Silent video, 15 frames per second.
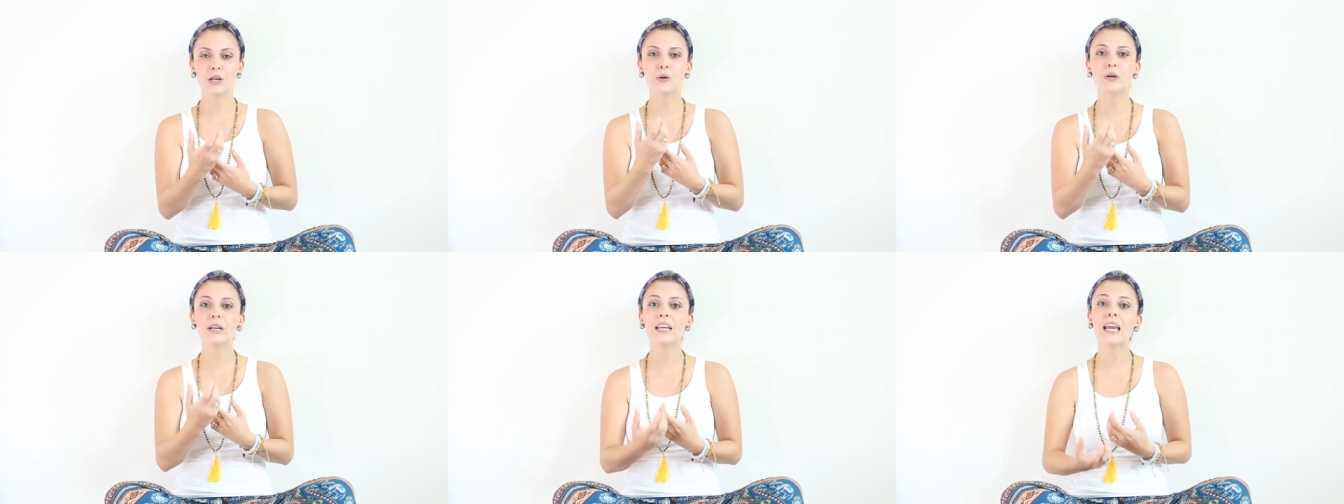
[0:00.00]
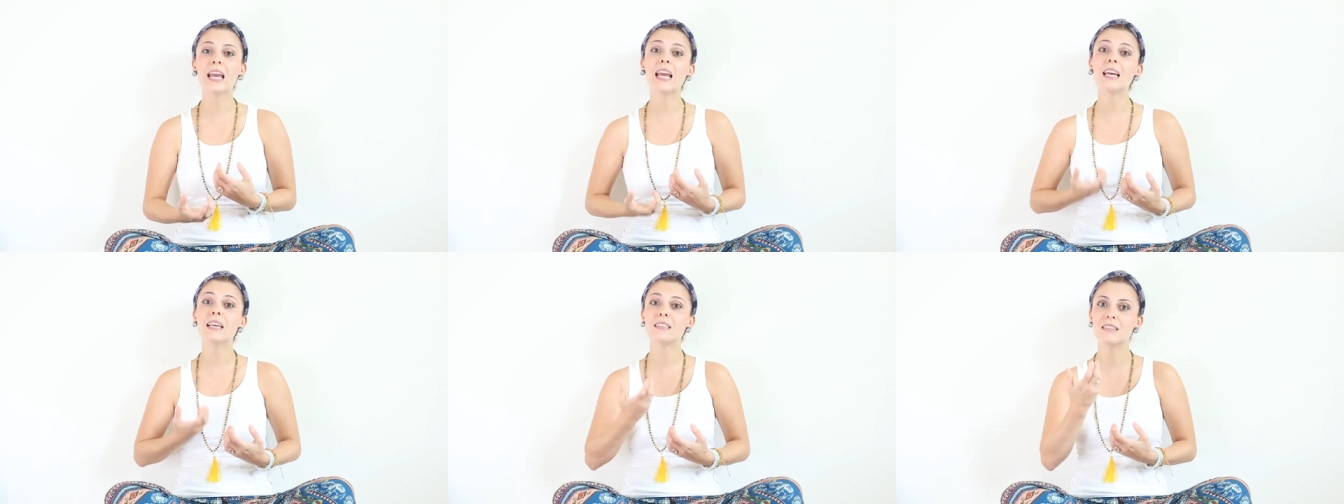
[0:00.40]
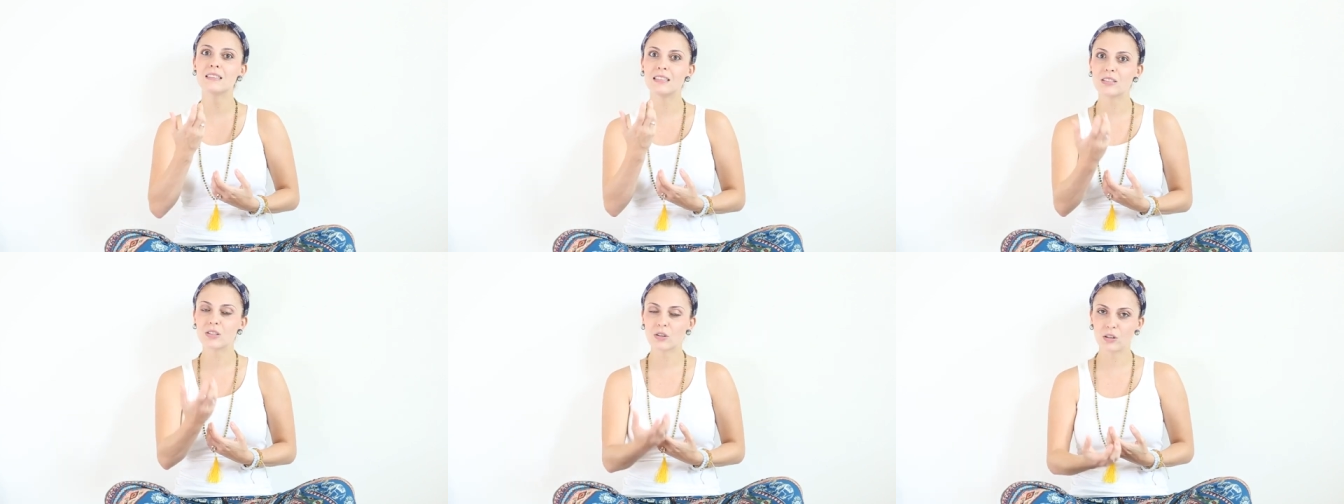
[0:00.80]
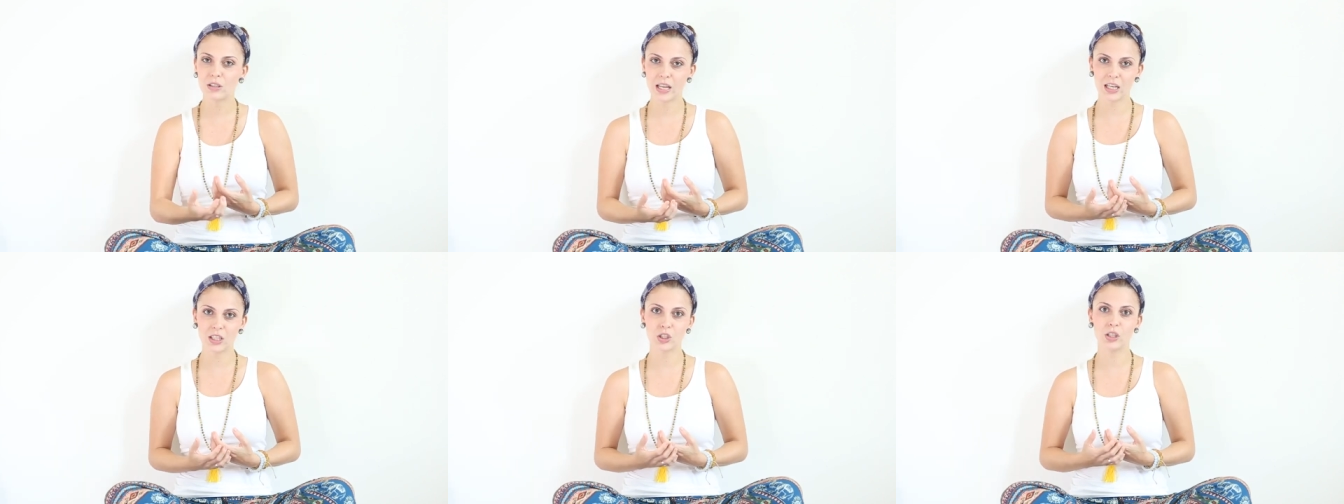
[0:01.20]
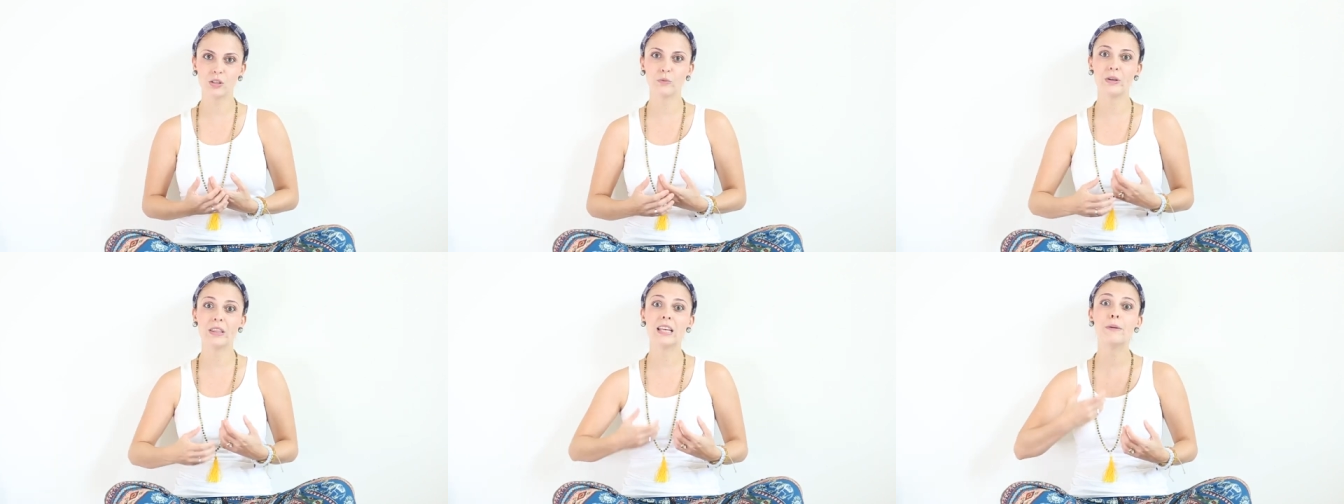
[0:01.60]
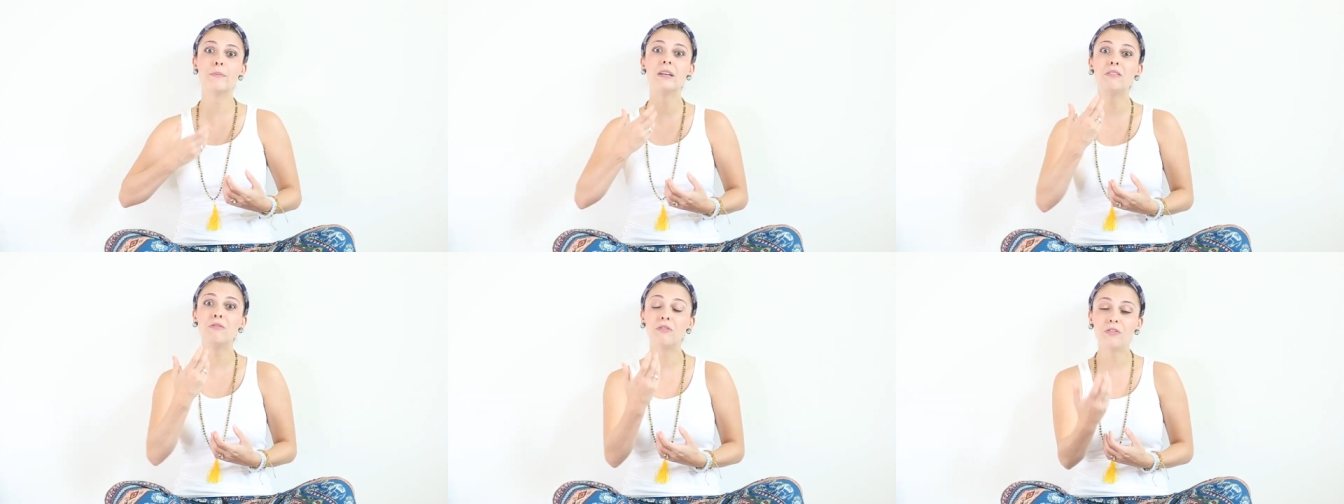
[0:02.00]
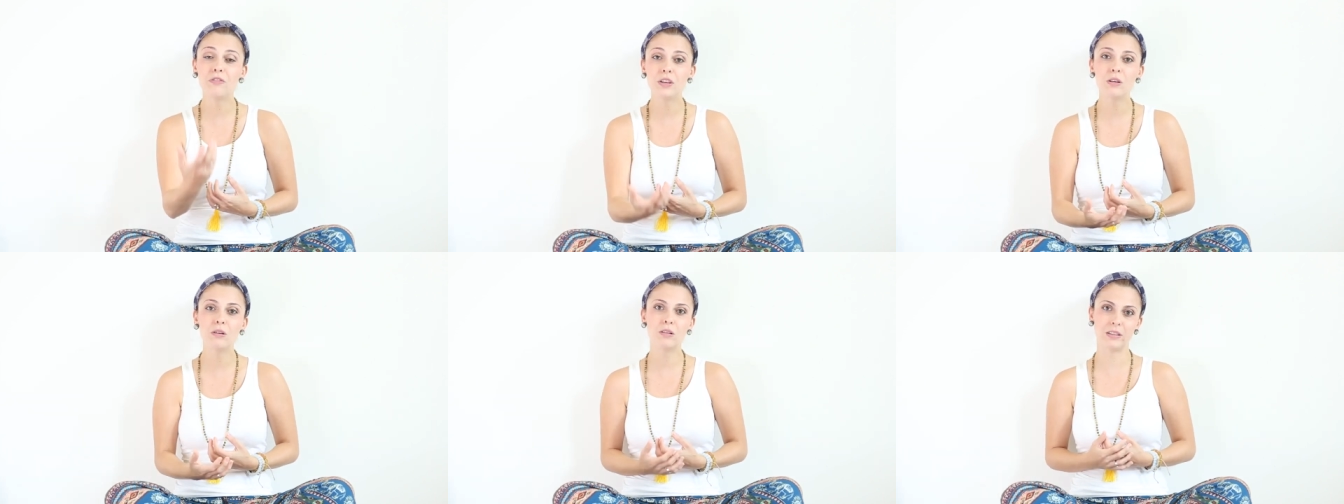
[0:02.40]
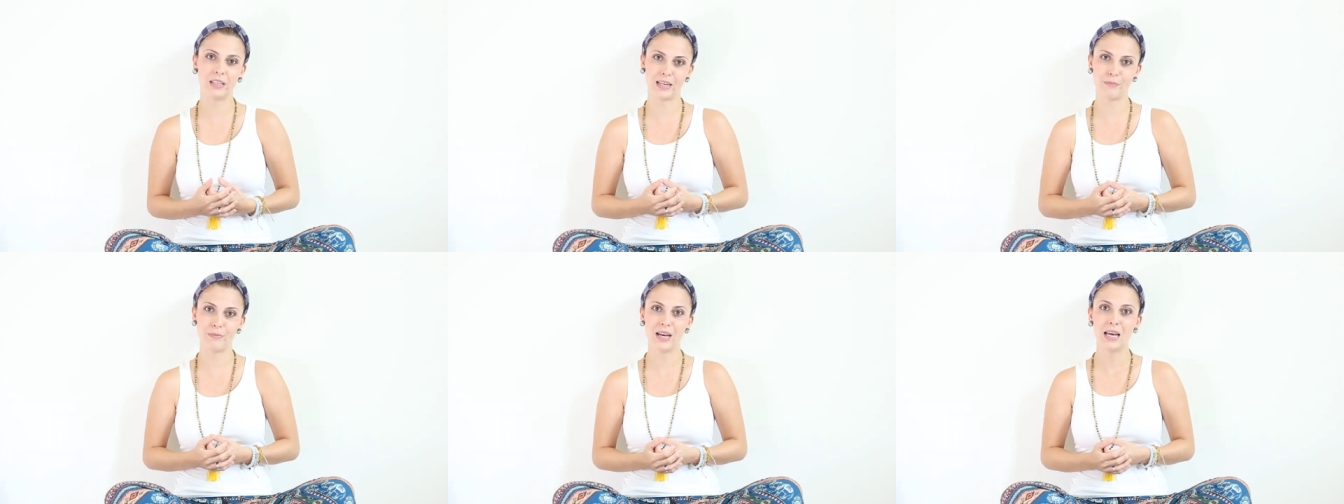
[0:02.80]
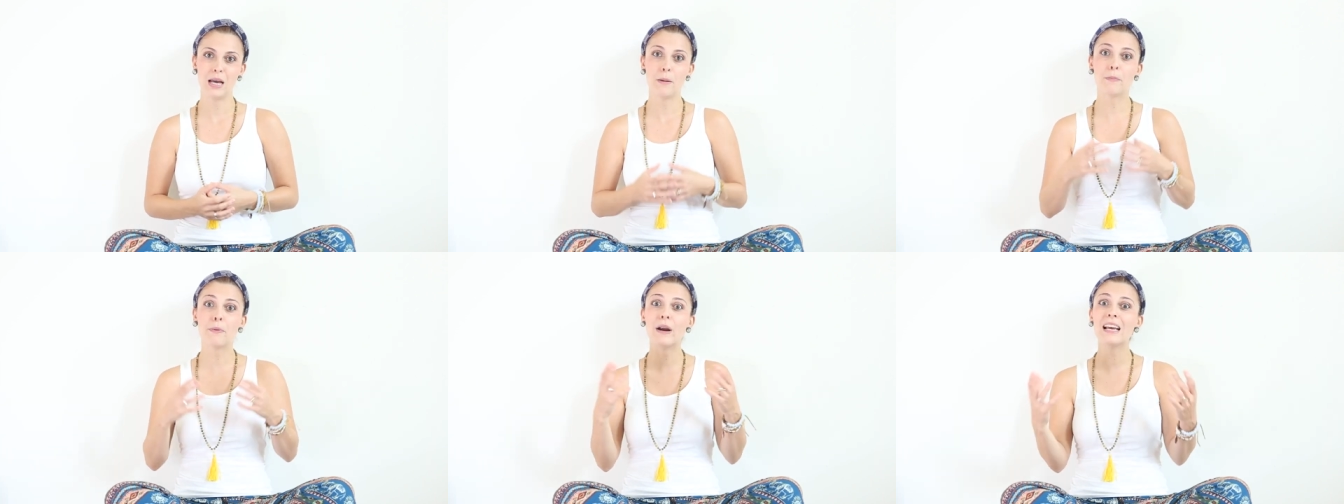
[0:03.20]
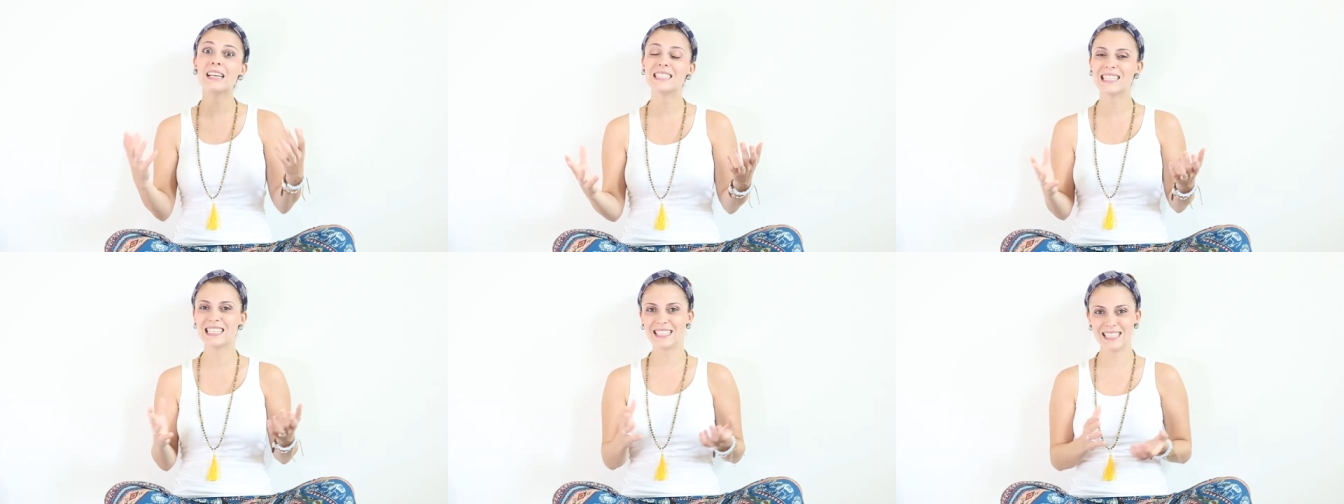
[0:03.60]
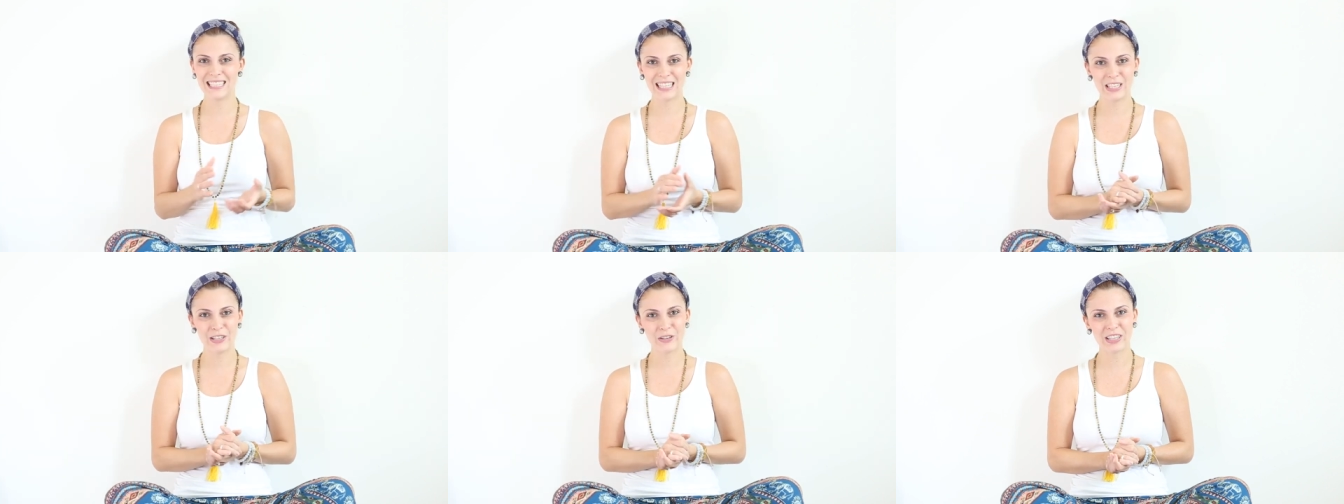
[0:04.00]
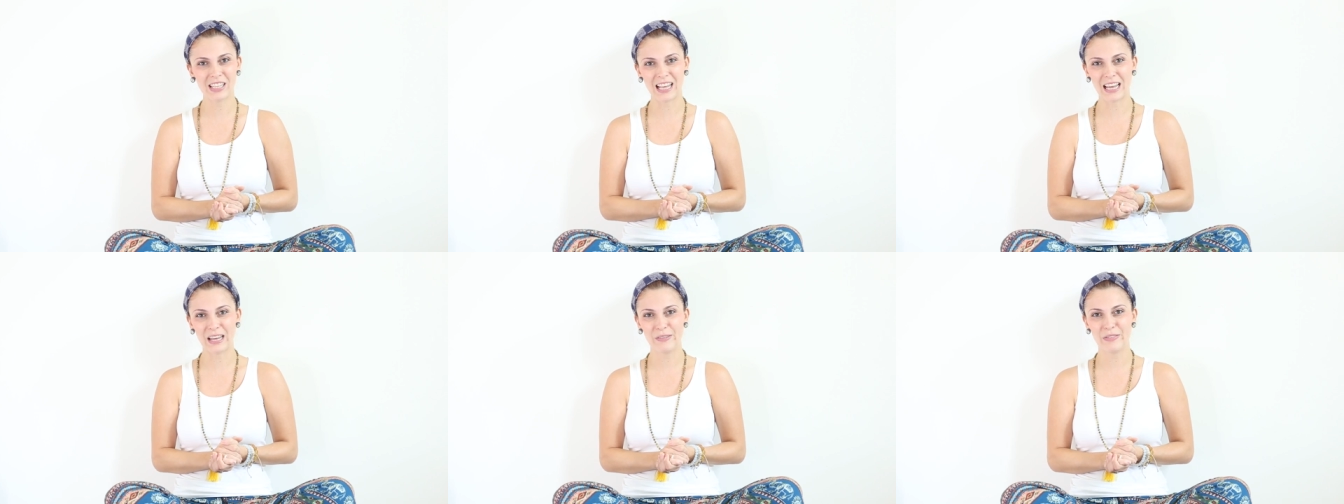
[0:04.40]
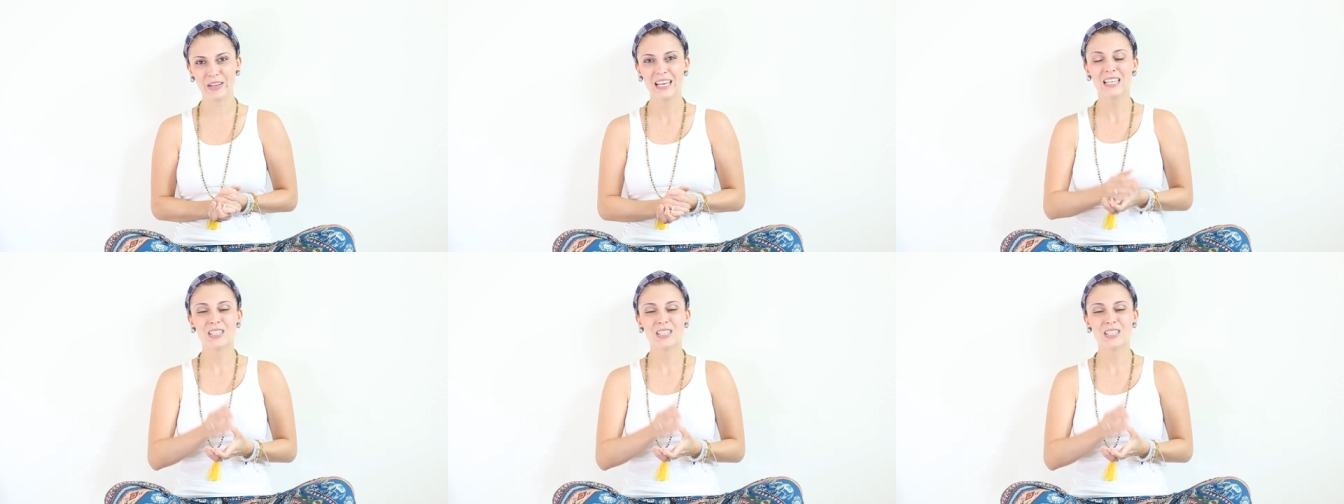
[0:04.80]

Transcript: create this connection with them and feel them present in your life.